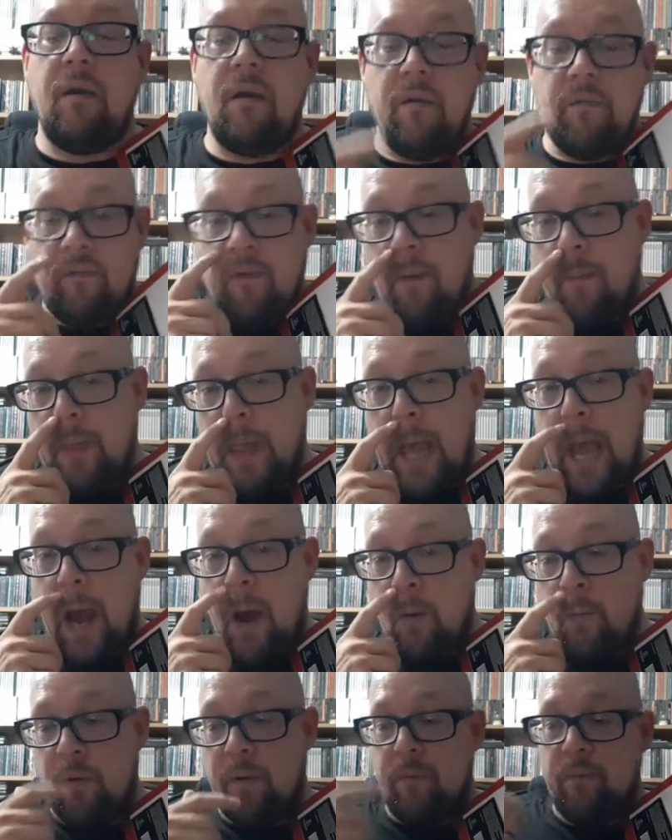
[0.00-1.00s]
from the
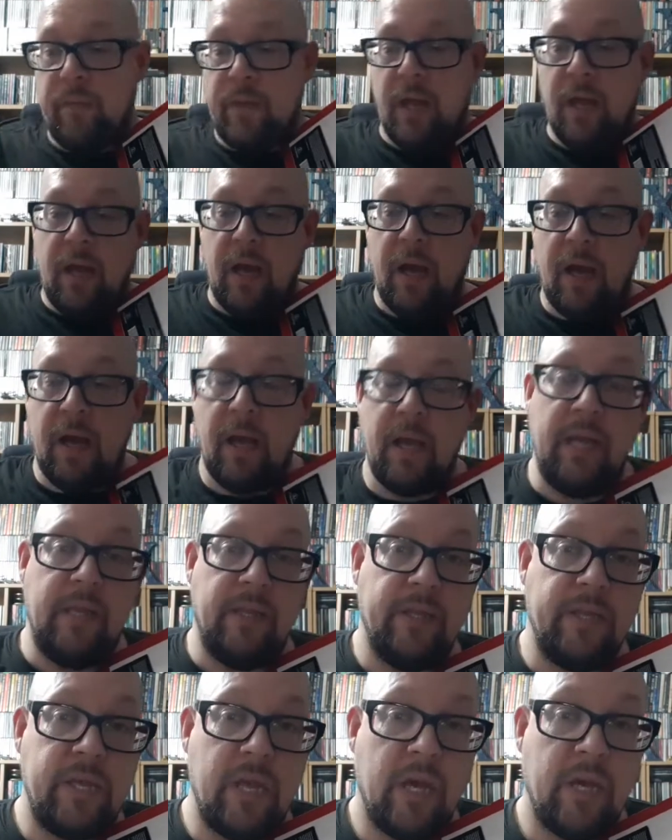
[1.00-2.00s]
album uh, in
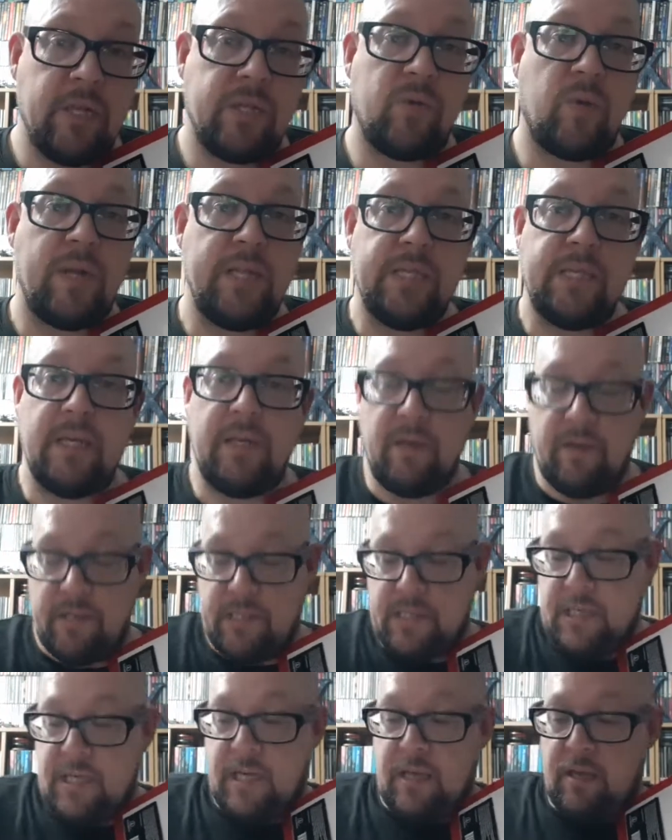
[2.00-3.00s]
the year
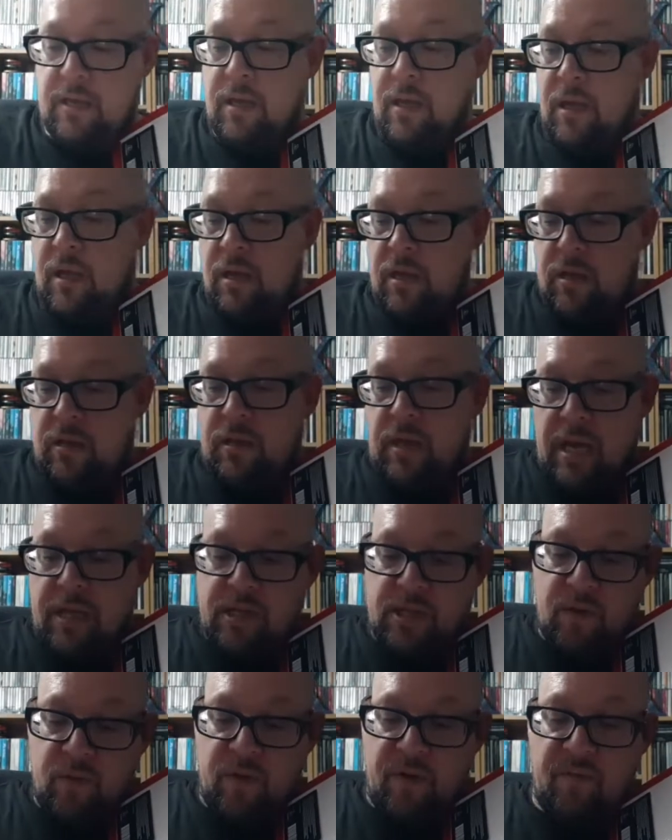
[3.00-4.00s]
2019,
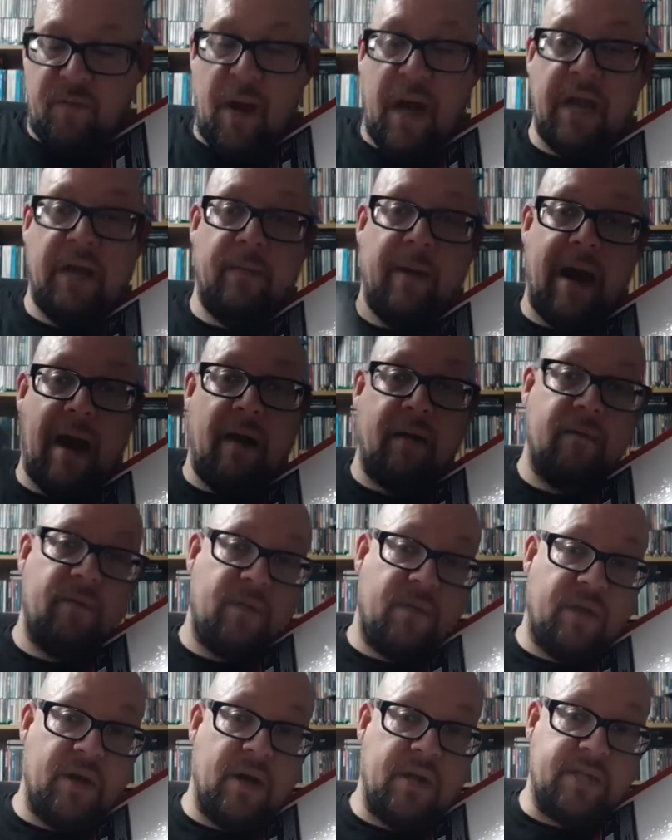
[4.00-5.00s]
yes, you would have paid about
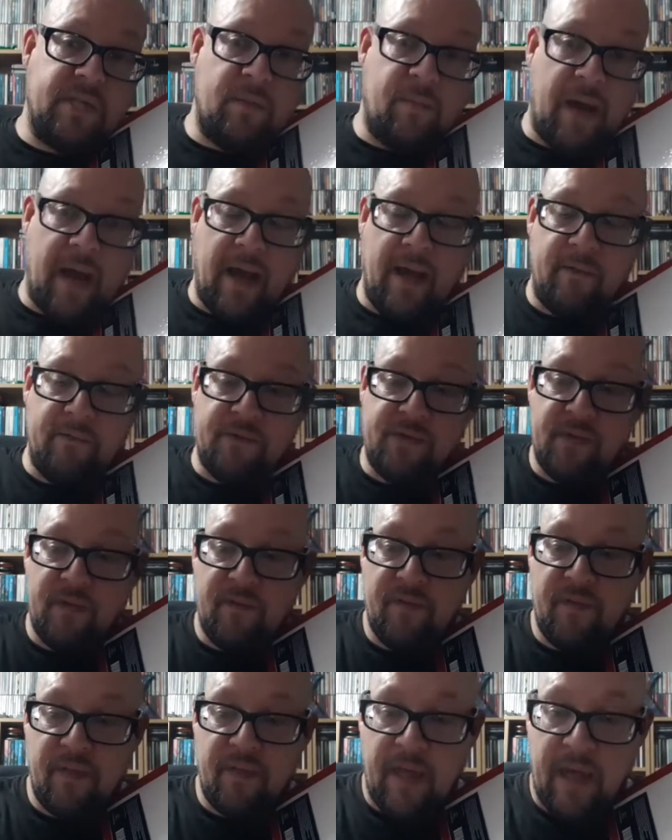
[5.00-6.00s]
£30
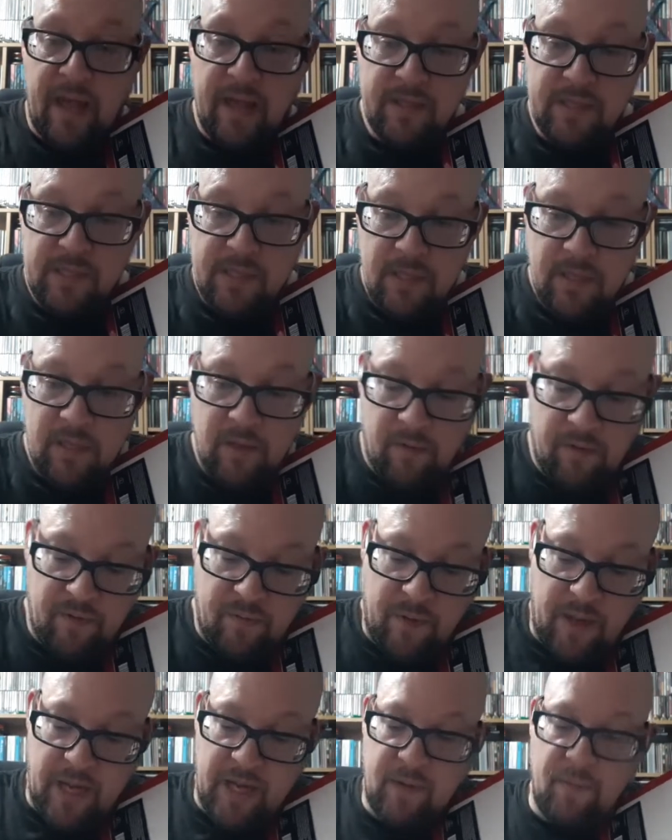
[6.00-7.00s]
for that, you would have
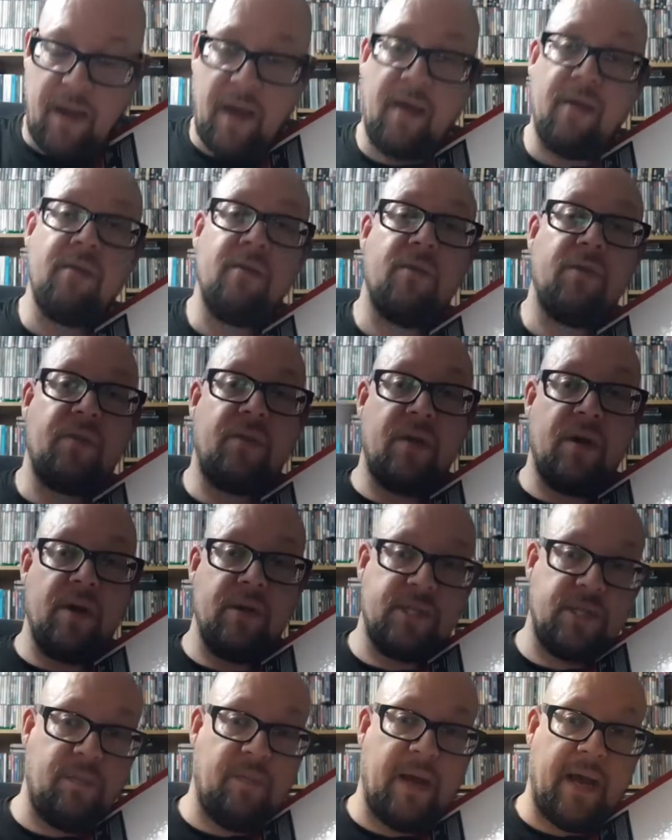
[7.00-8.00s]
paid about
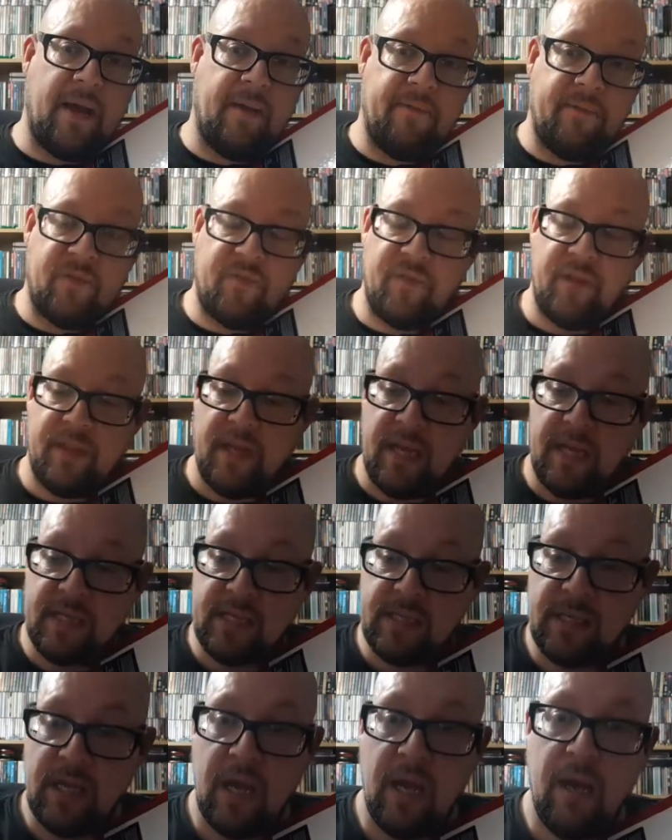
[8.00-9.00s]
£30 for
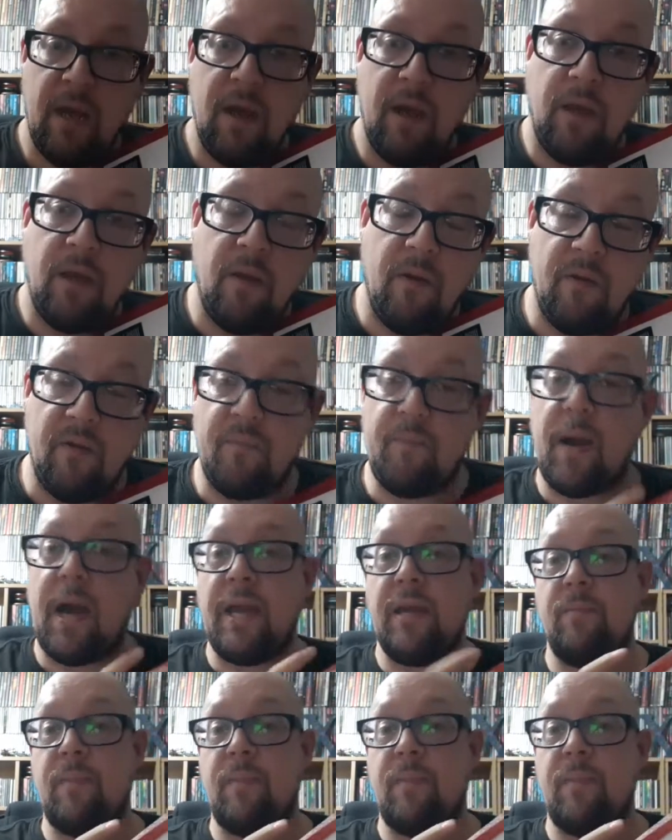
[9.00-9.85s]
this, you would have paid